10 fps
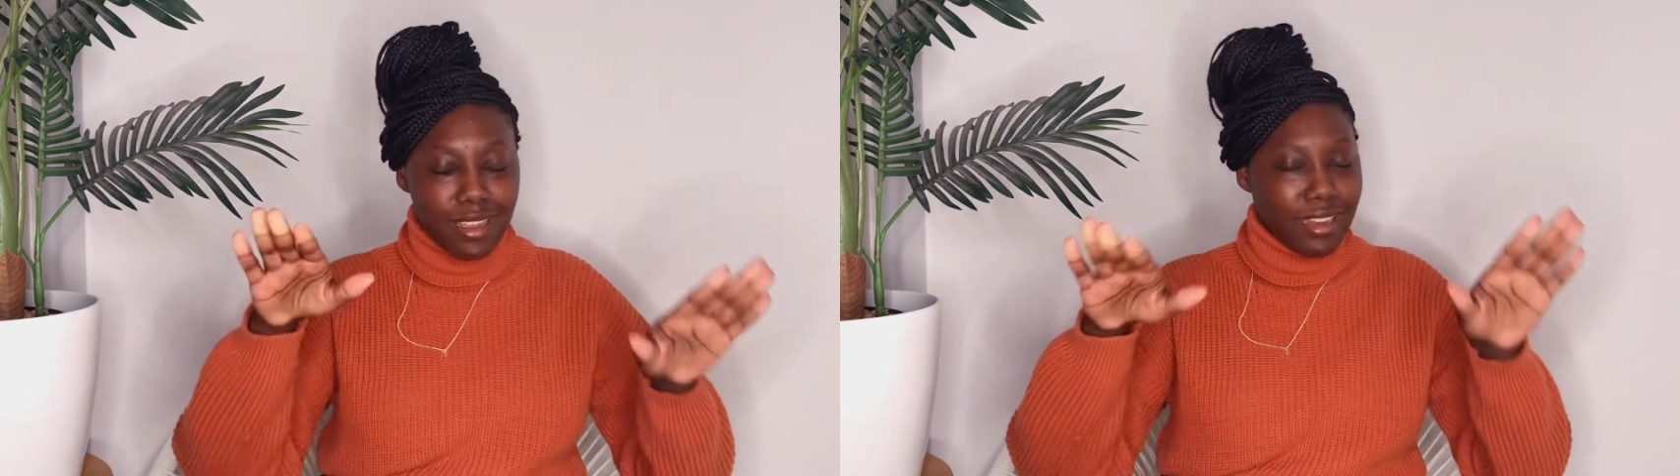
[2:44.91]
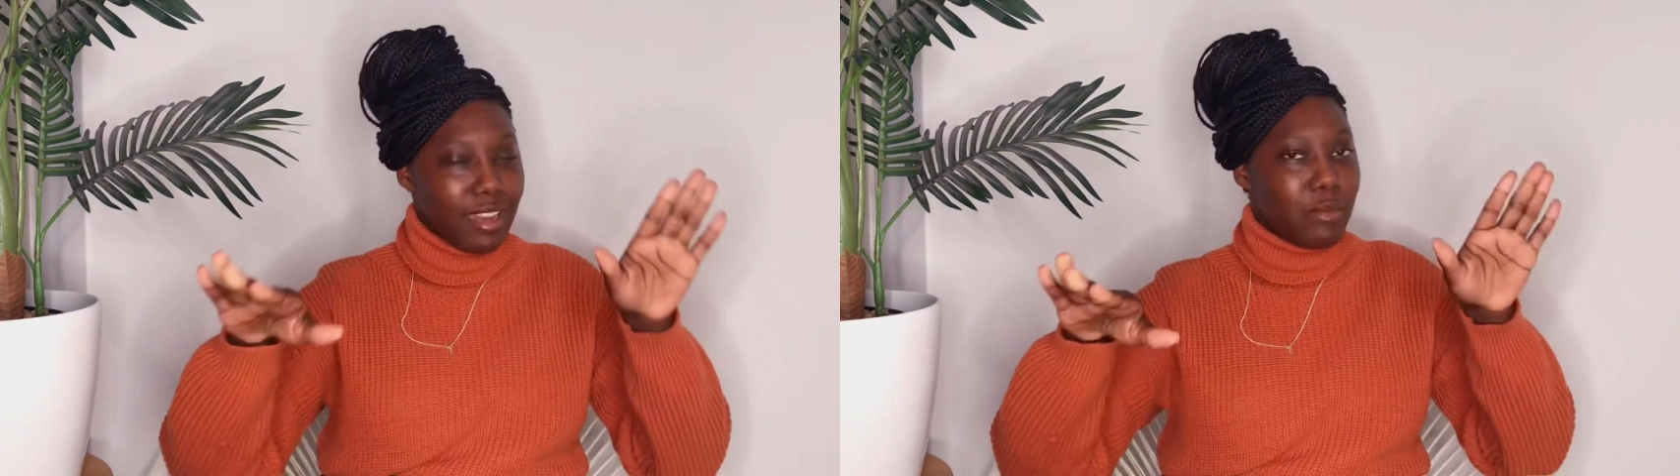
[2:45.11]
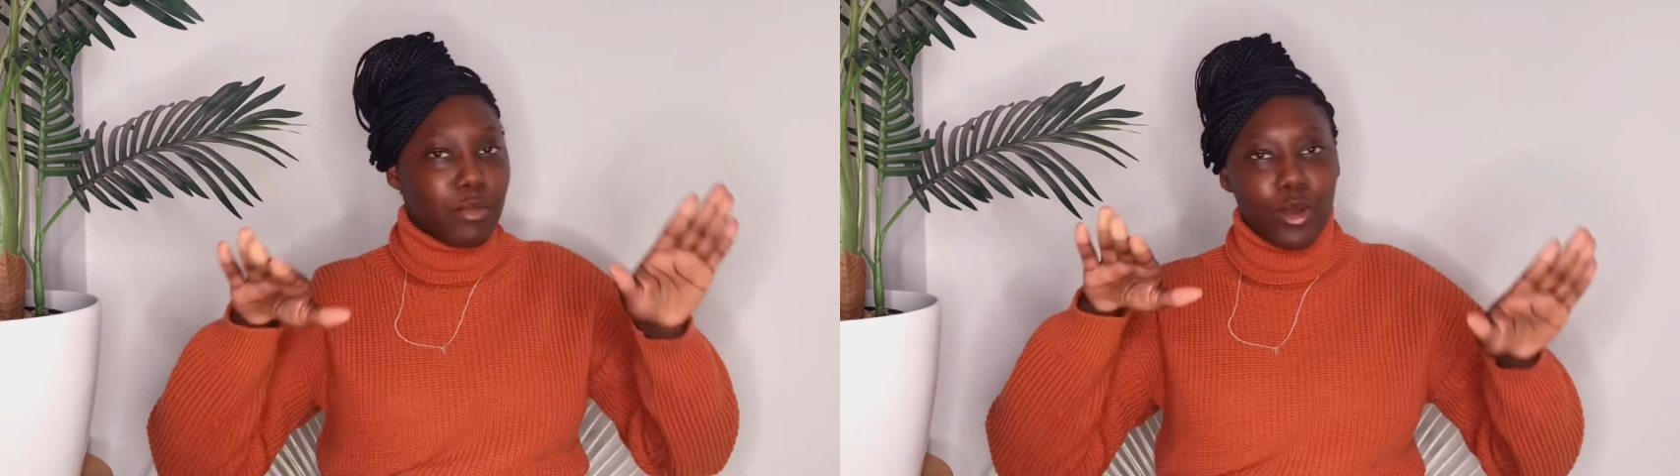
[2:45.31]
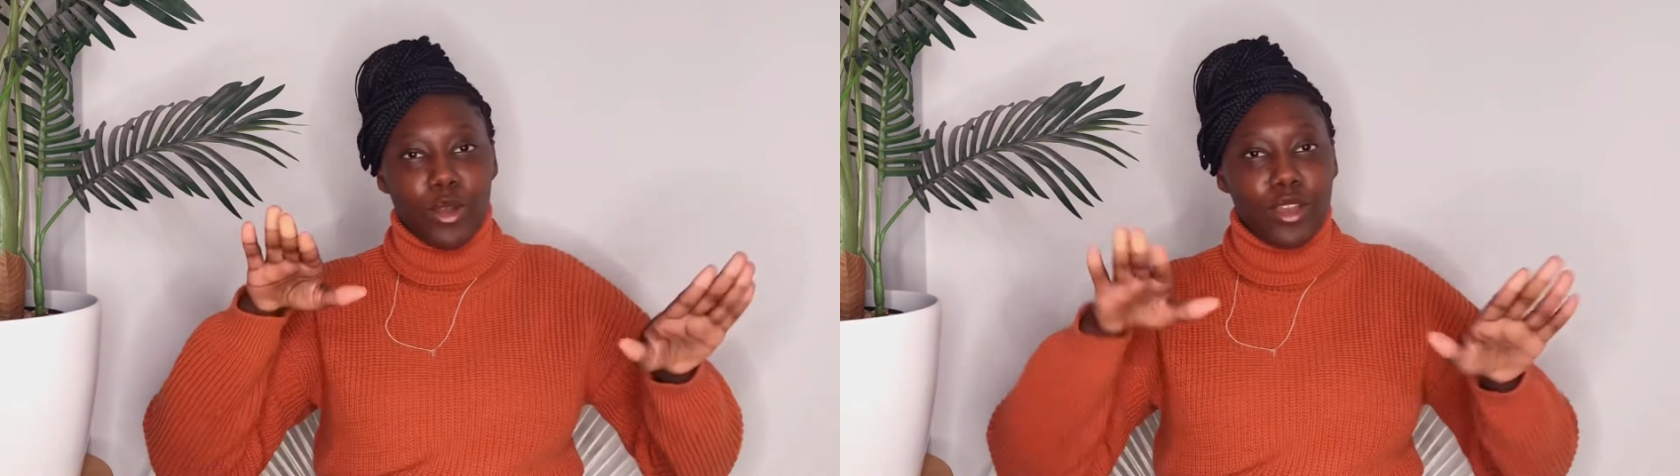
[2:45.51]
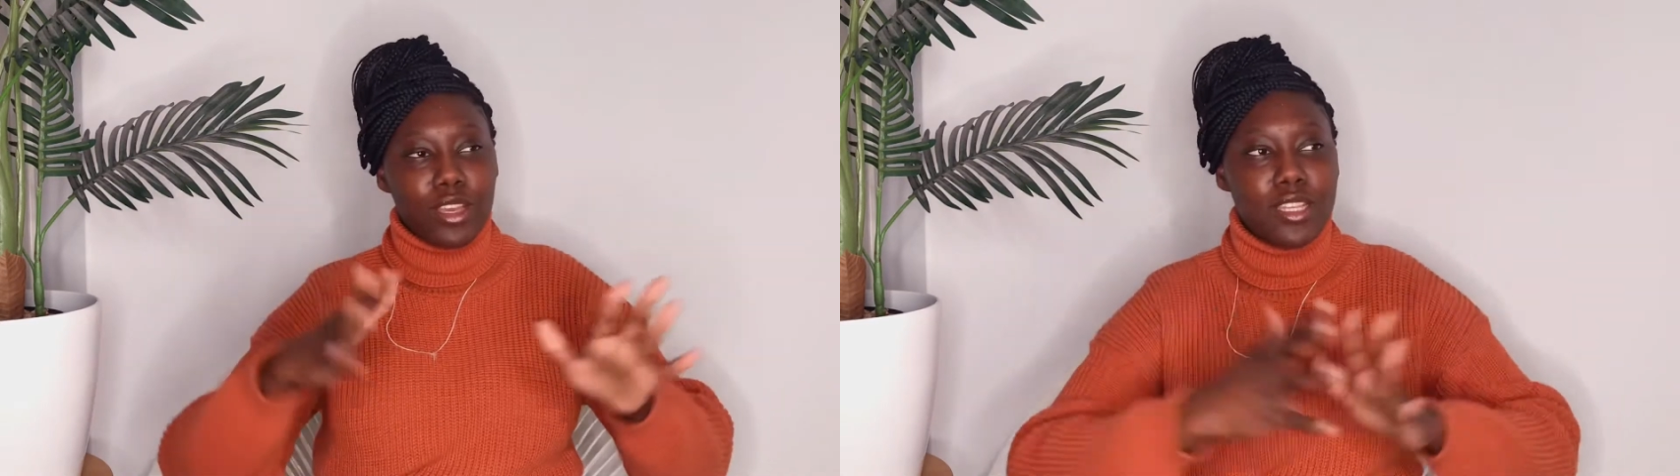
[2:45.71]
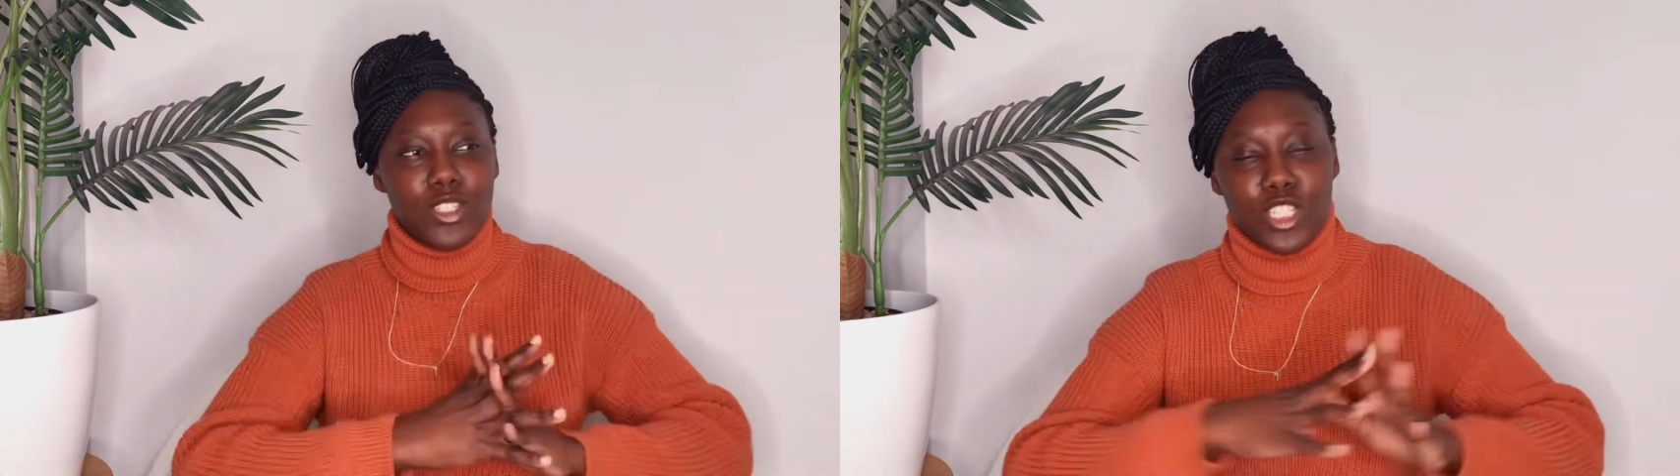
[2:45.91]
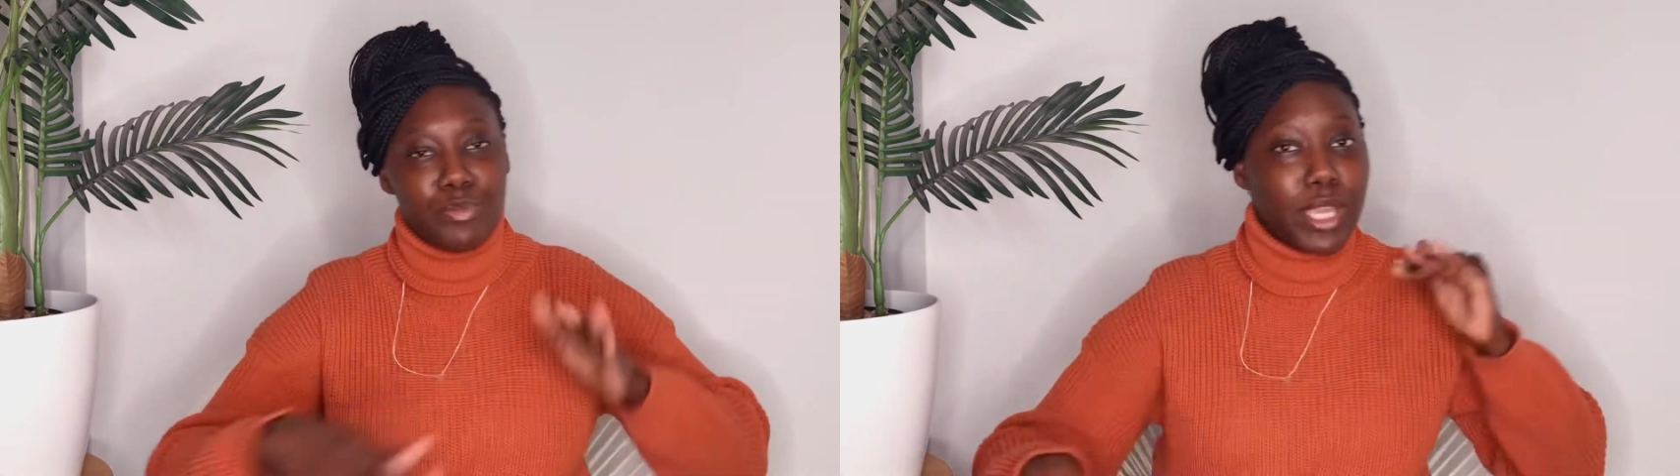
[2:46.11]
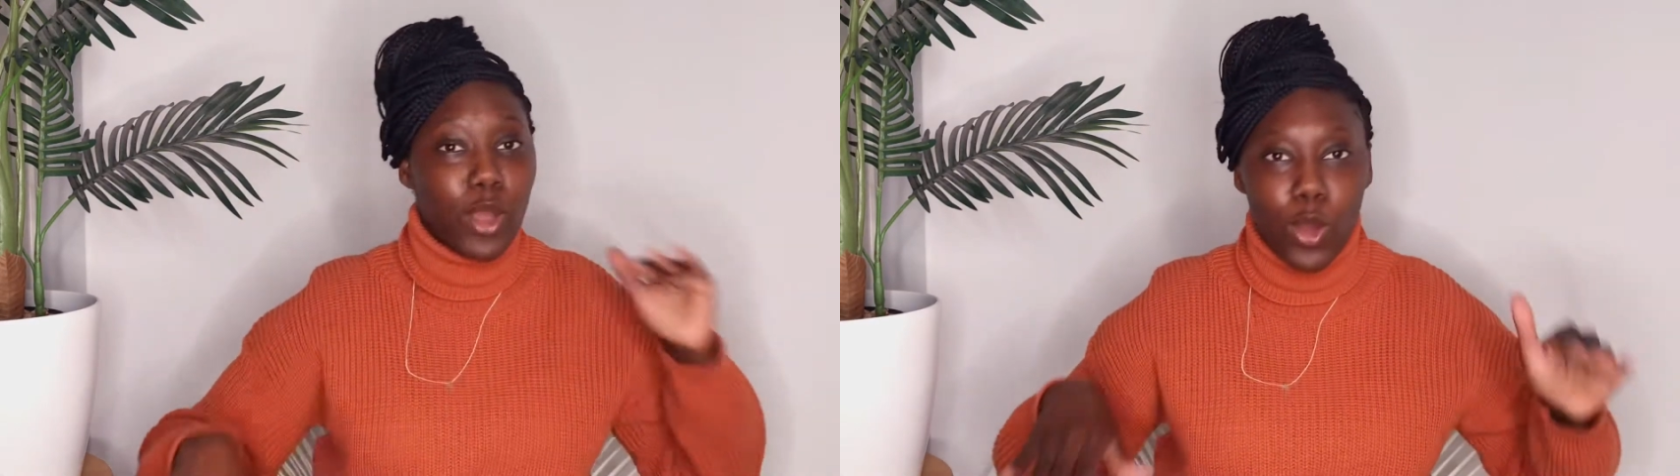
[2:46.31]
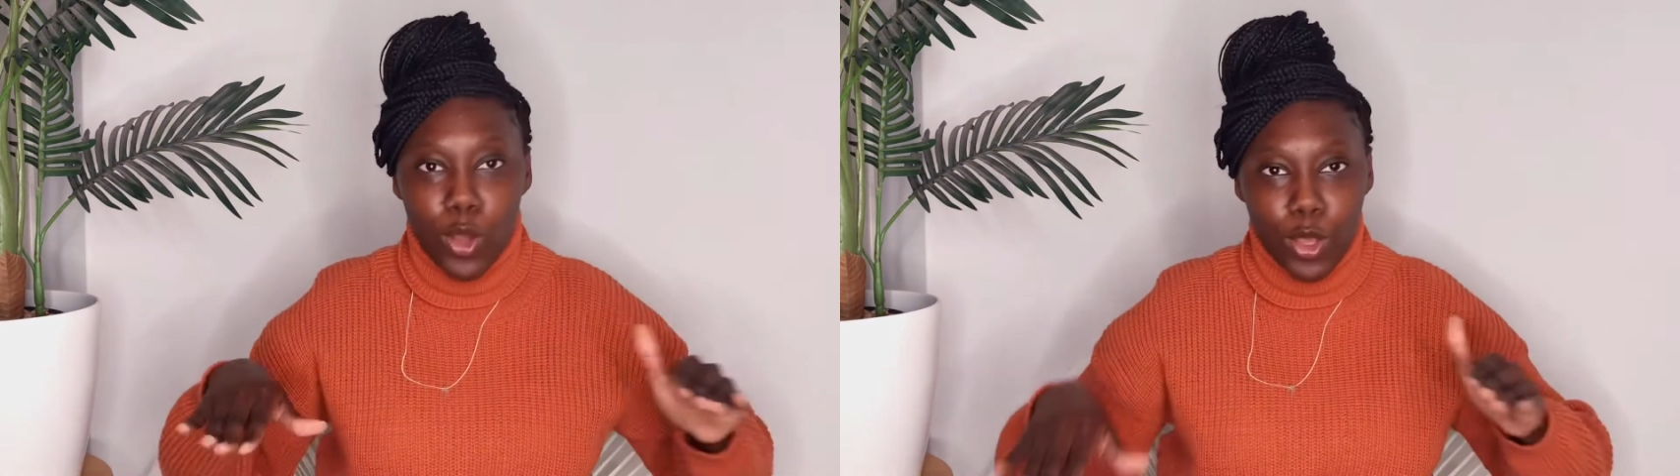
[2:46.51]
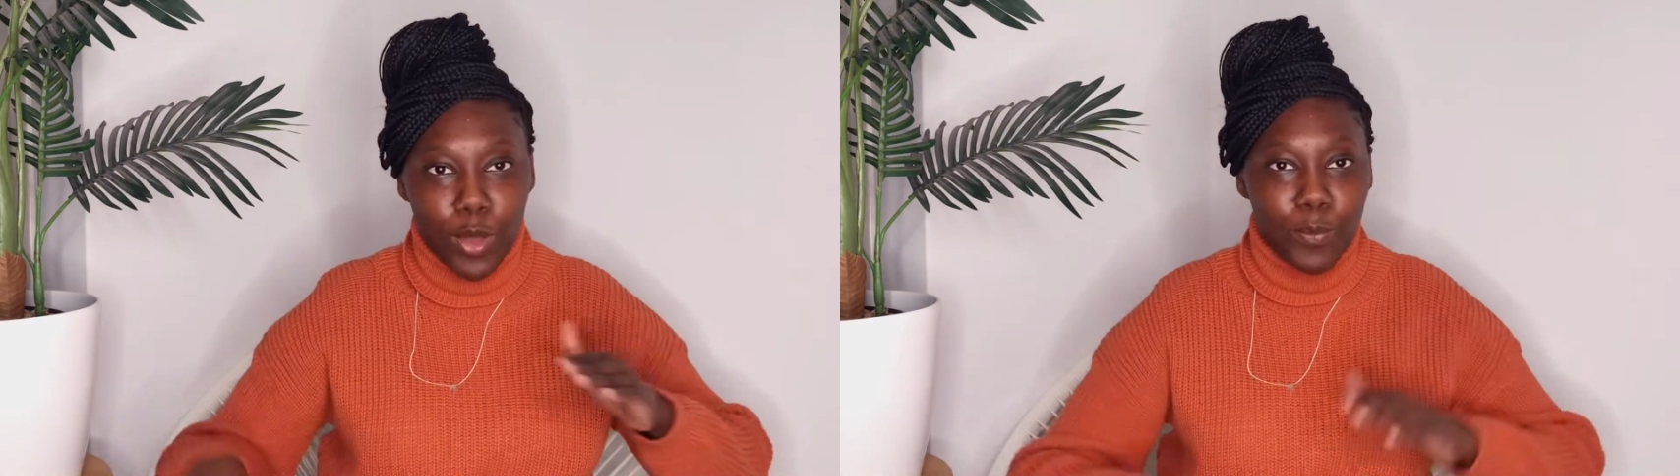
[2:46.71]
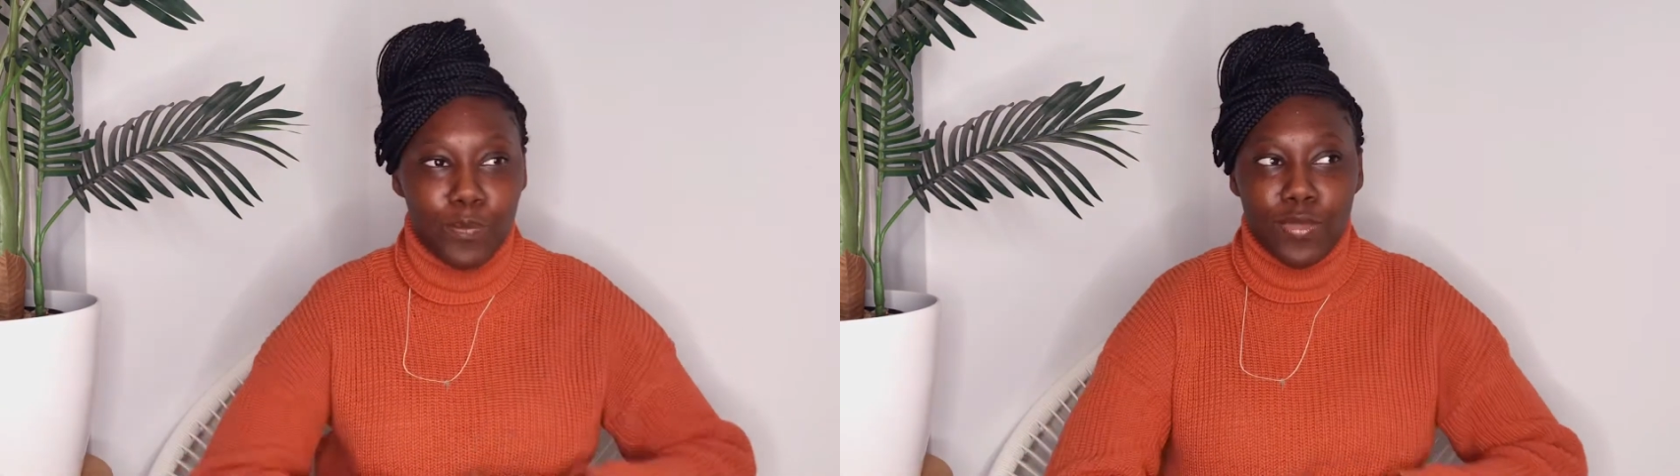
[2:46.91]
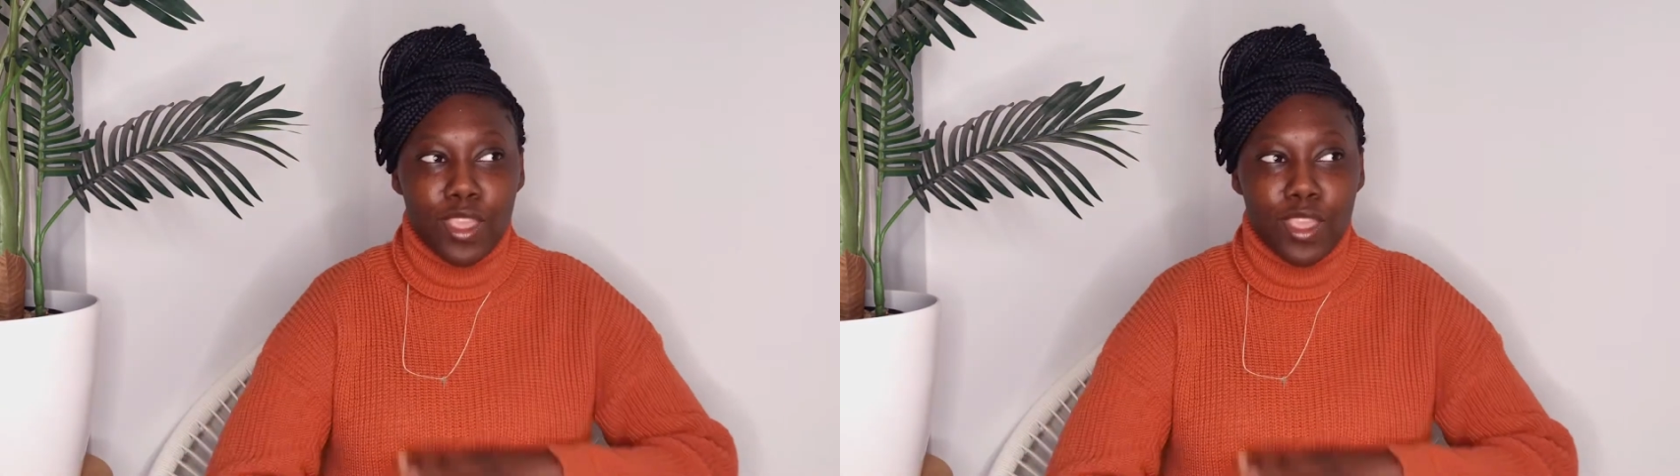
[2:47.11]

in limbo, just being home,